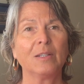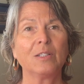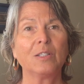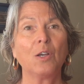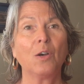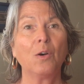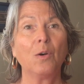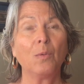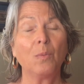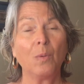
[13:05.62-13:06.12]

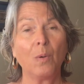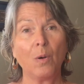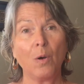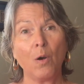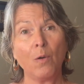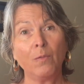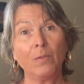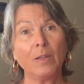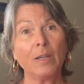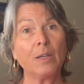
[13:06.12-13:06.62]
So
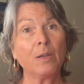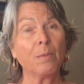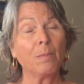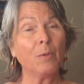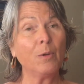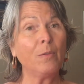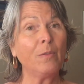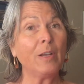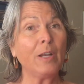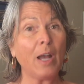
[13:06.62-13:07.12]
hopefully you're
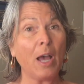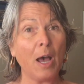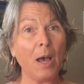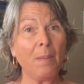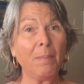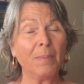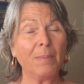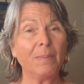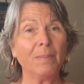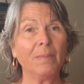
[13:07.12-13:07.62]
moving
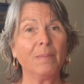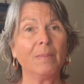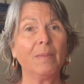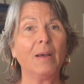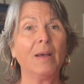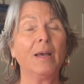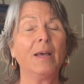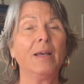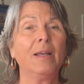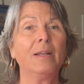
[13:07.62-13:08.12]
up,
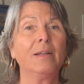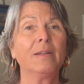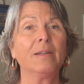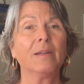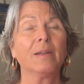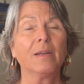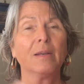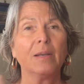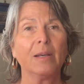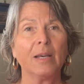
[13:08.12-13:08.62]
and
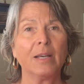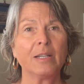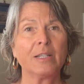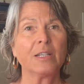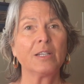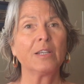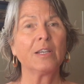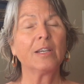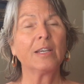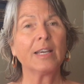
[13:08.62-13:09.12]

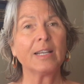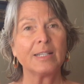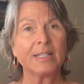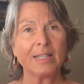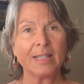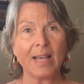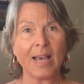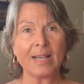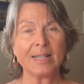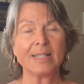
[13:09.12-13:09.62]
until you get
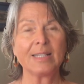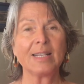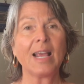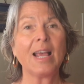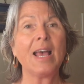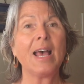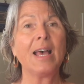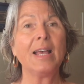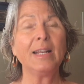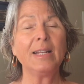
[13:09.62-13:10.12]
to that
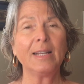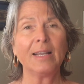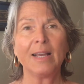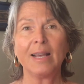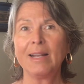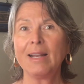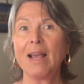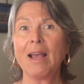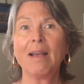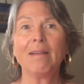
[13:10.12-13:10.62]
10,
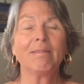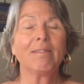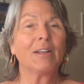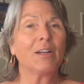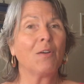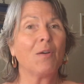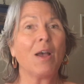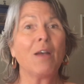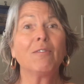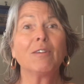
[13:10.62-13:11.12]
and
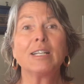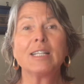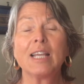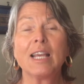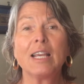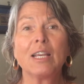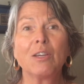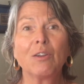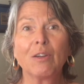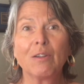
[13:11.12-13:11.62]
every
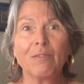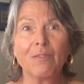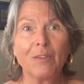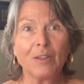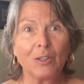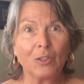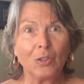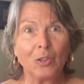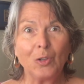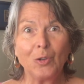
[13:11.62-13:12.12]
day you can
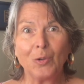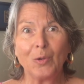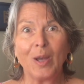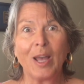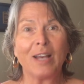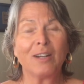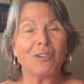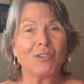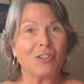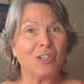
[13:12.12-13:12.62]
feel new
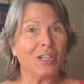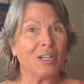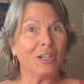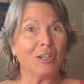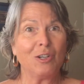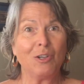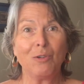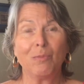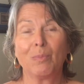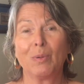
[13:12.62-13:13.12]
energy
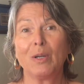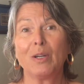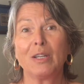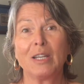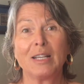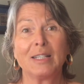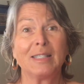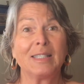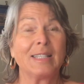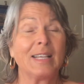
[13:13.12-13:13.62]
and new
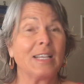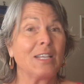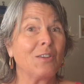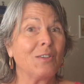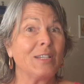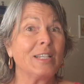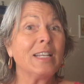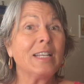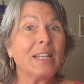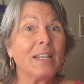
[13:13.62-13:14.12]
brilliance that you
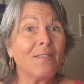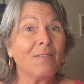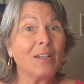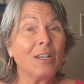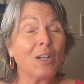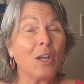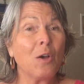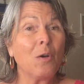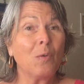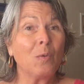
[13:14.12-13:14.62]
didn't
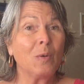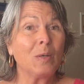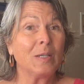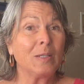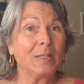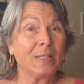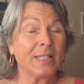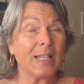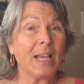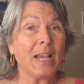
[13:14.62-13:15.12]
even know
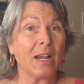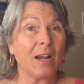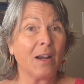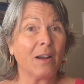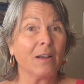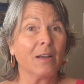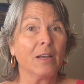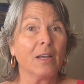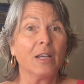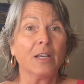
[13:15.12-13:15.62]
is
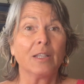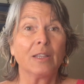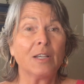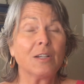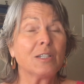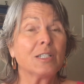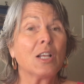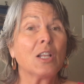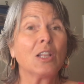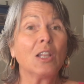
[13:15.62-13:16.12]
there.
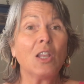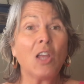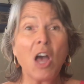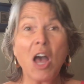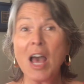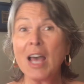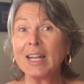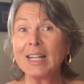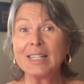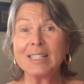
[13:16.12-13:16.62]
There's a
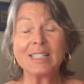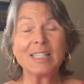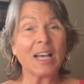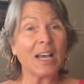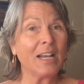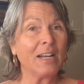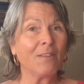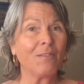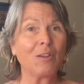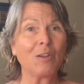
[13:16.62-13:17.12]
lot
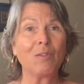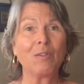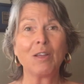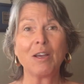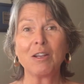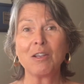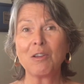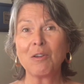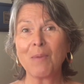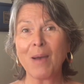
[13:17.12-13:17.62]
inside of you
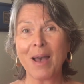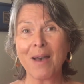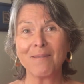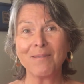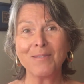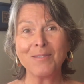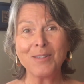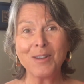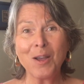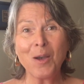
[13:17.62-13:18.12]
that you have
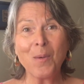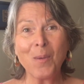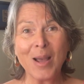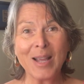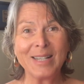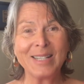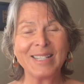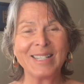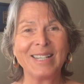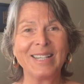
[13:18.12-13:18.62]
no
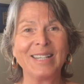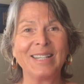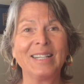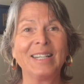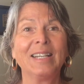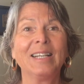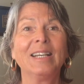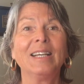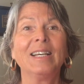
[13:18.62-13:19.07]
idea